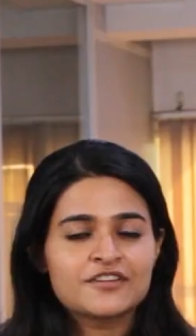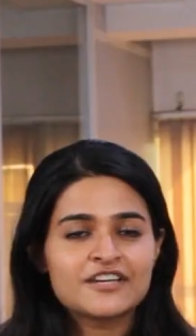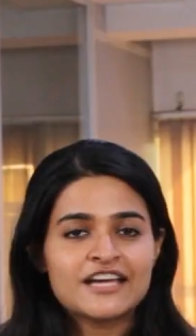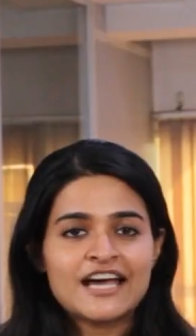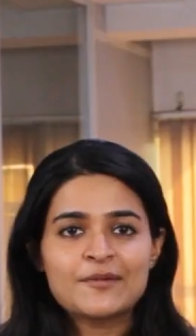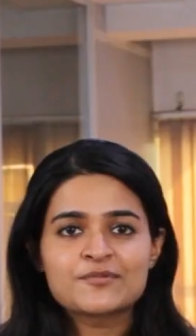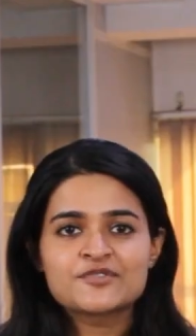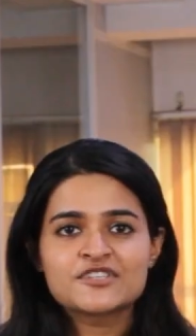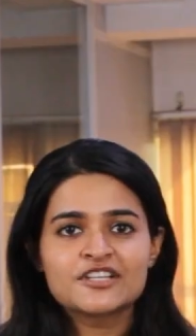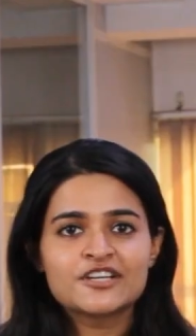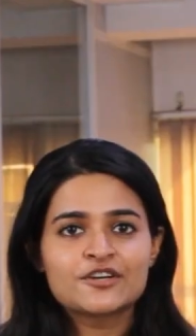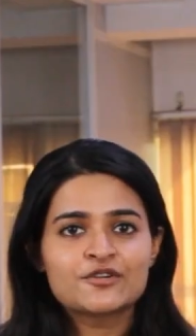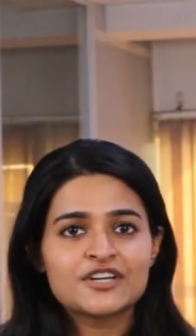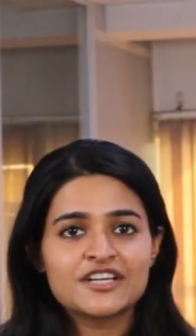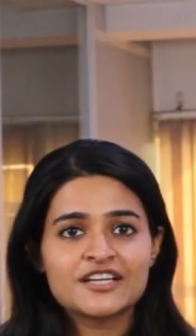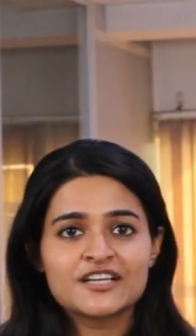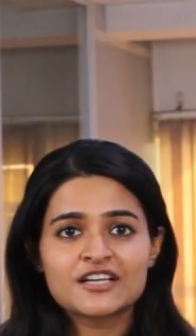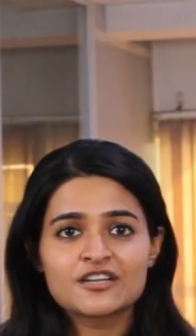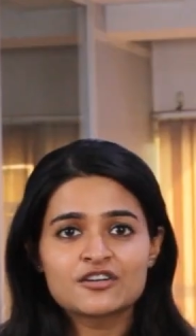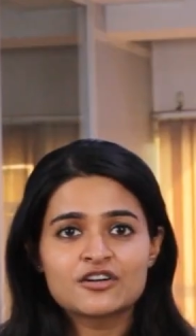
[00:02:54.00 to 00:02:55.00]
We
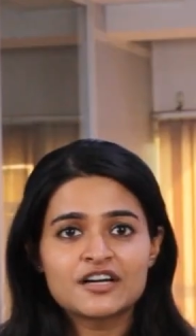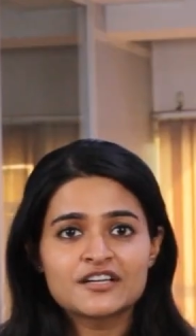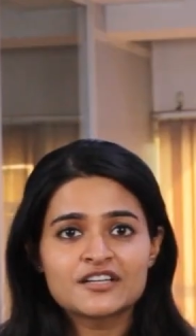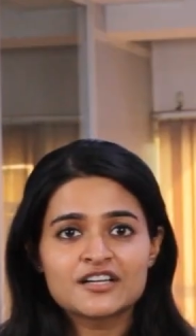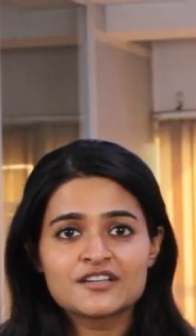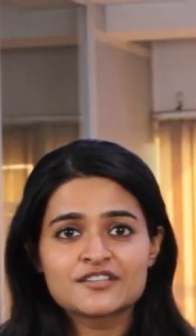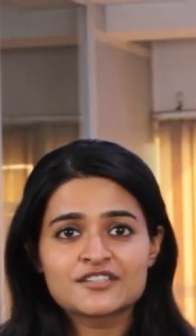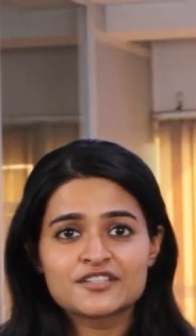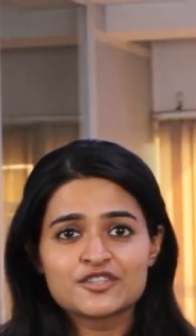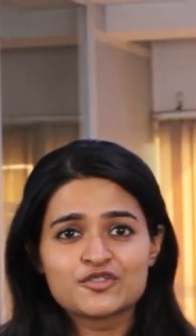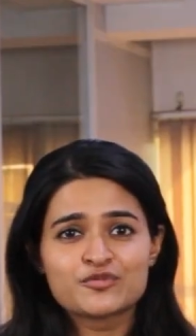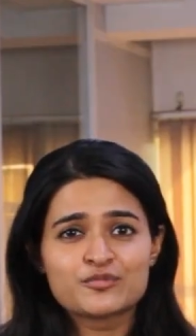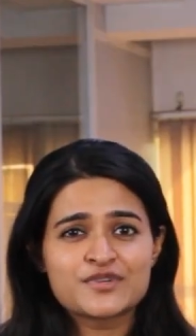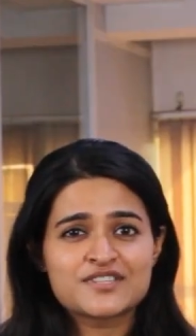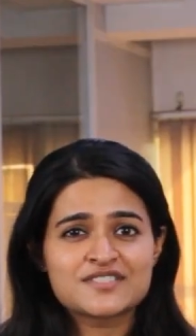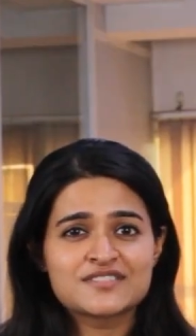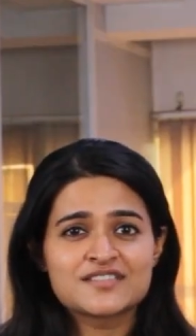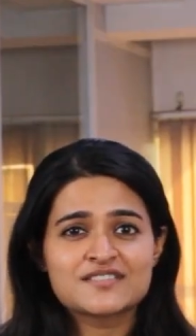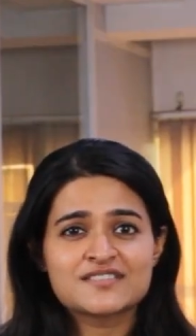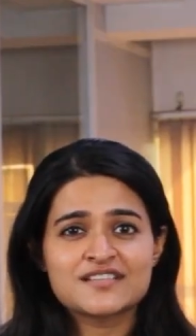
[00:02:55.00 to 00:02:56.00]
absolutely cannot continue
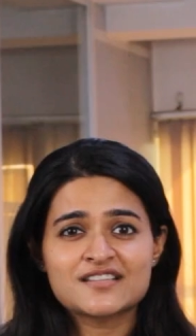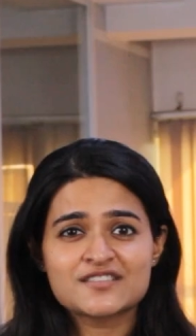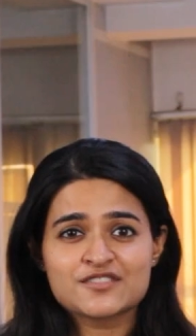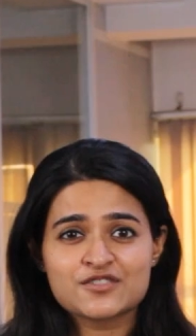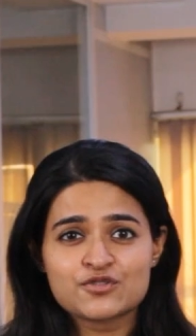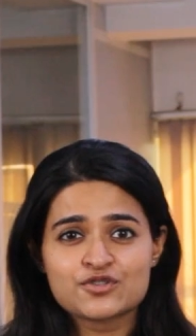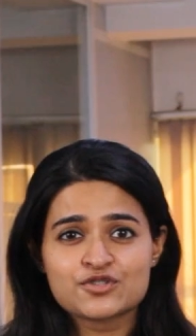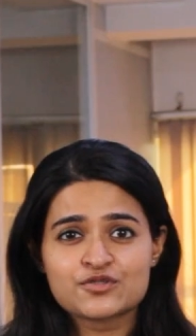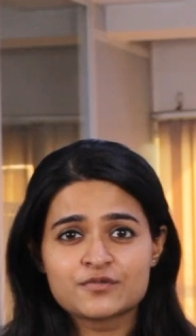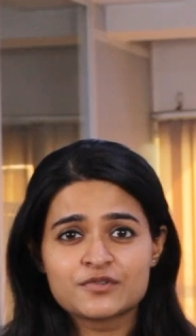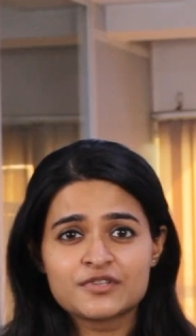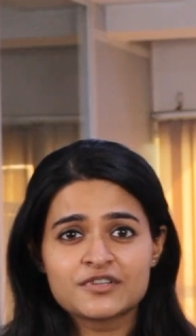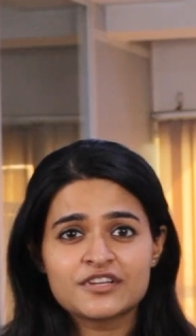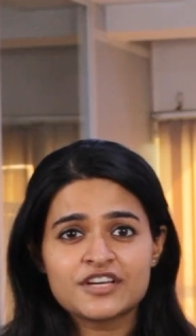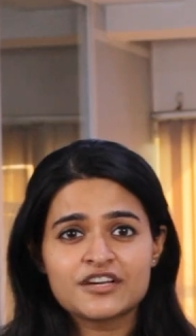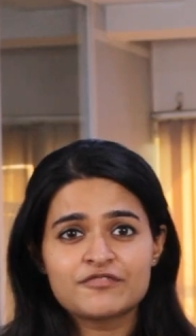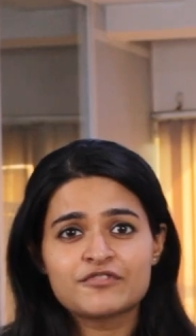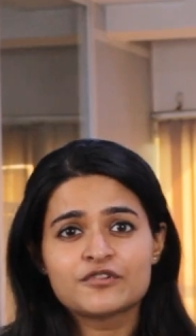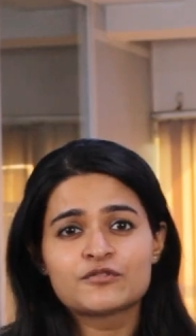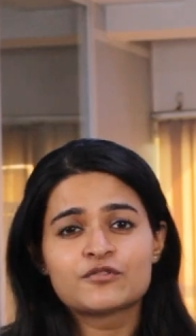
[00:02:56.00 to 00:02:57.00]
business as usual
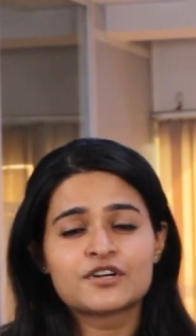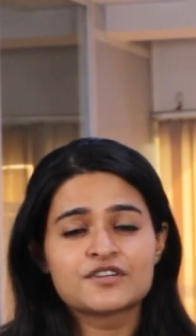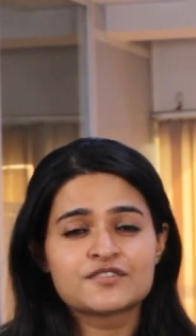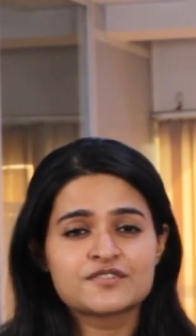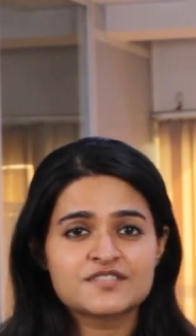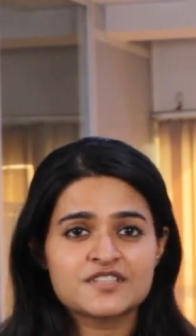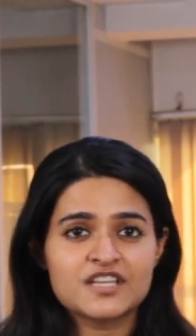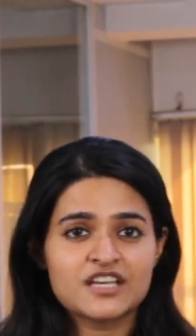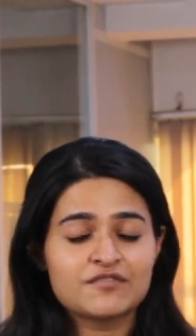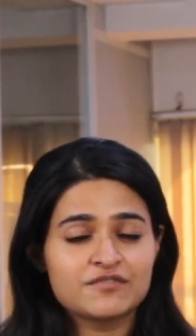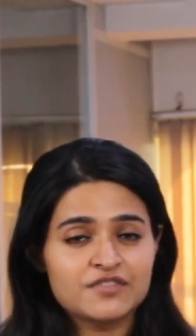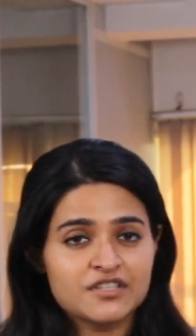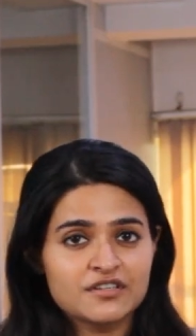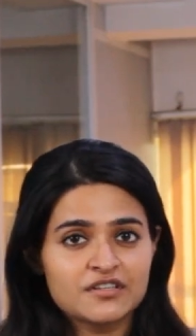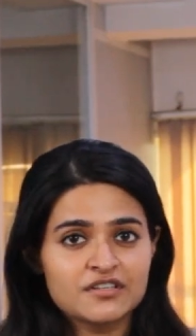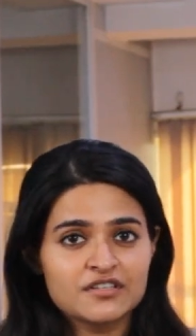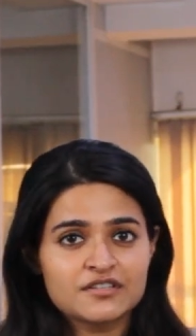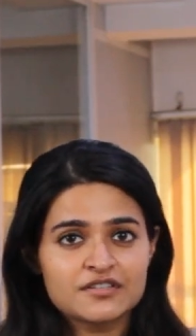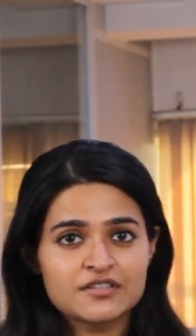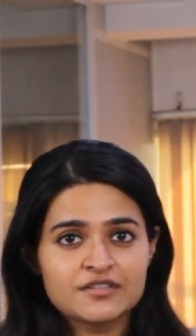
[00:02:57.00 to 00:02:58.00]
if we want to save the
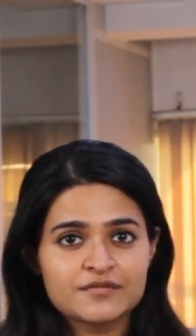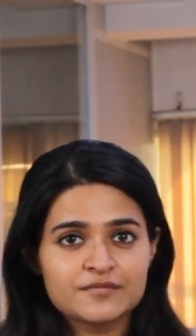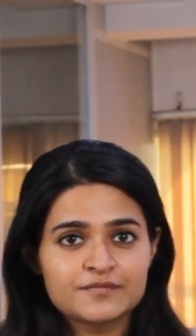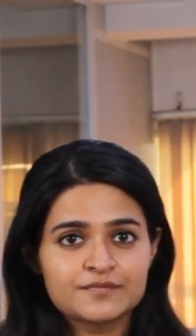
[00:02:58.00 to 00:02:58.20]
earth.